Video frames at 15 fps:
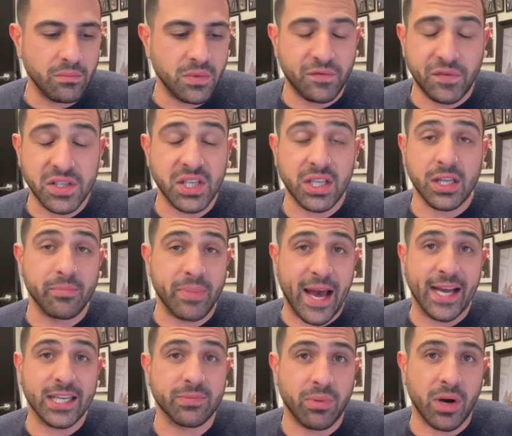physically
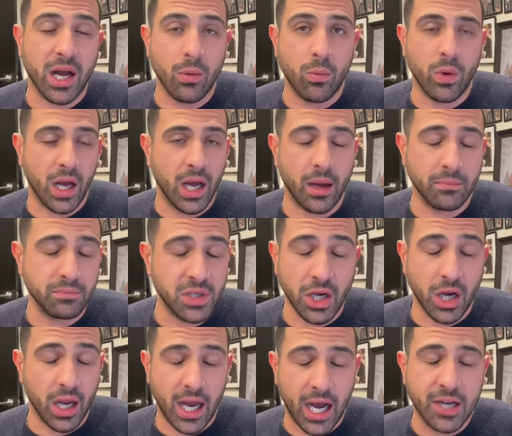backed by,
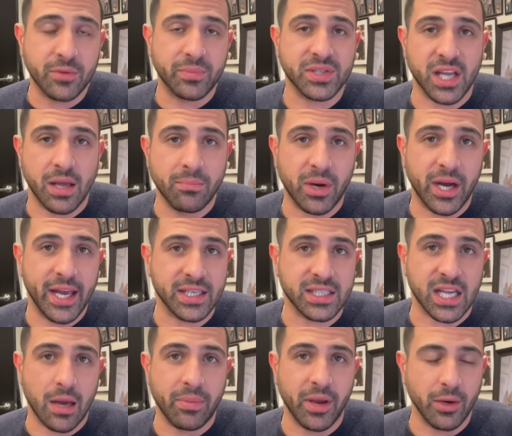100% by
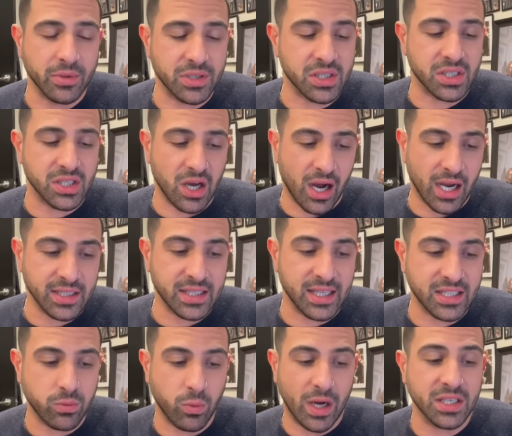XRP, which is nice, and
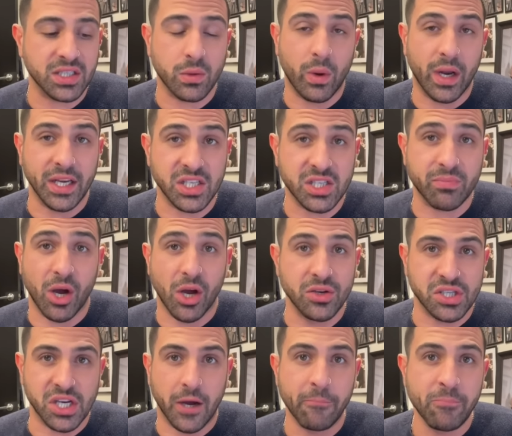that's one-to-one
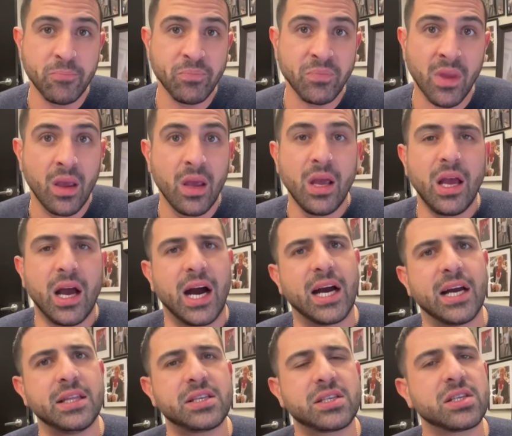exposure.
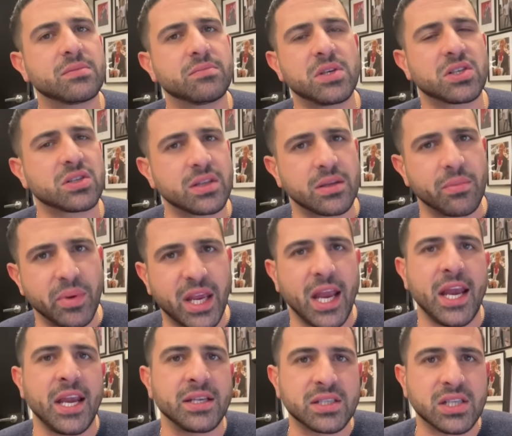And this is just the
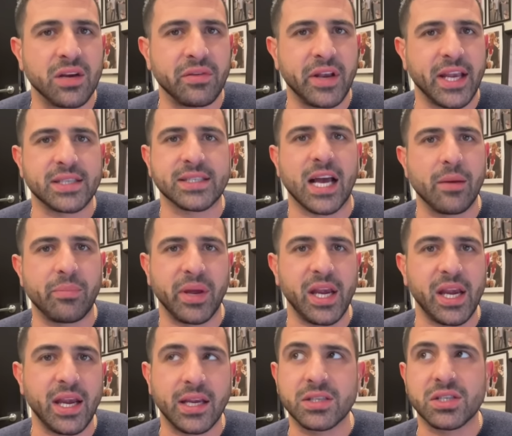beginnings of an
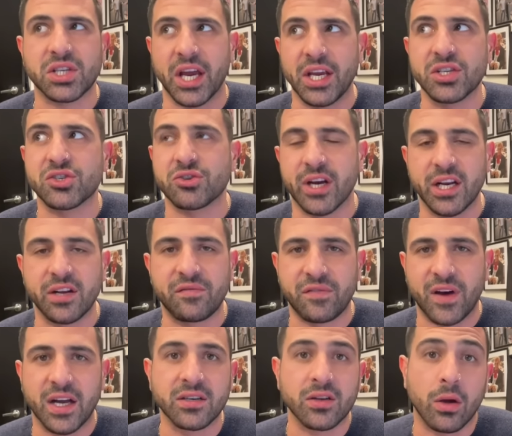XRP exchange-traded
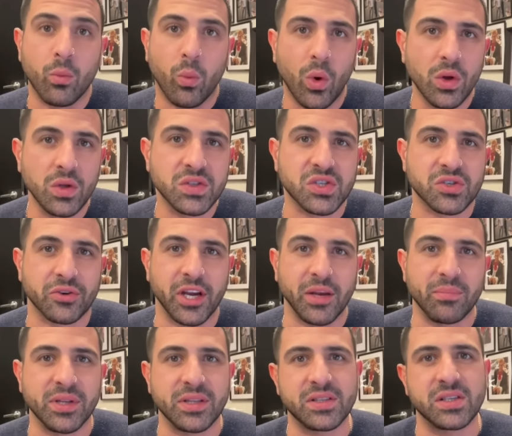fund on Wall
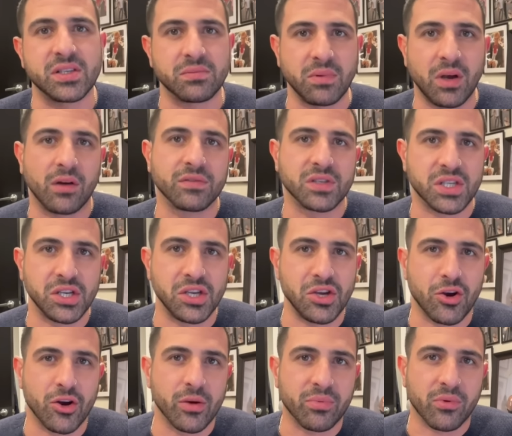Street, but this is obviously in
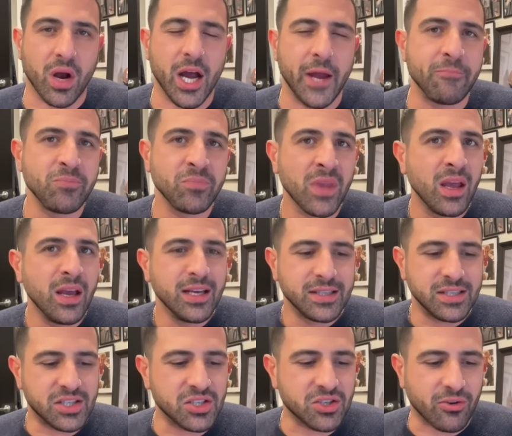Europe, right?
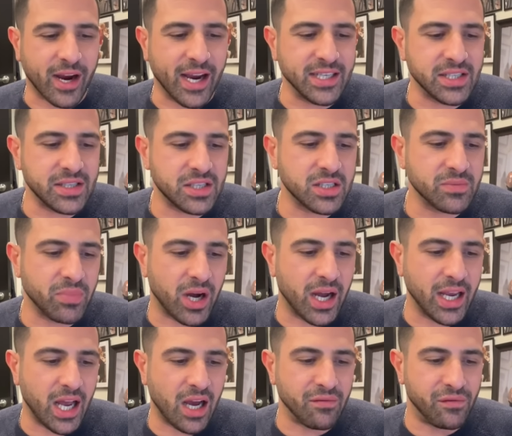This is crazy. This is
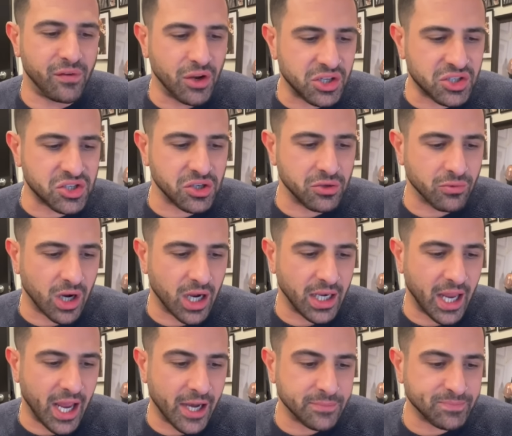by Virtune right
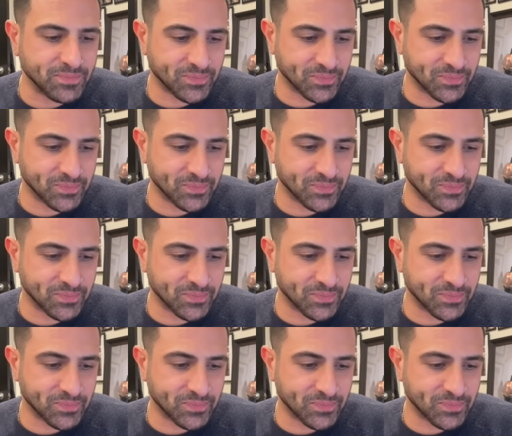now.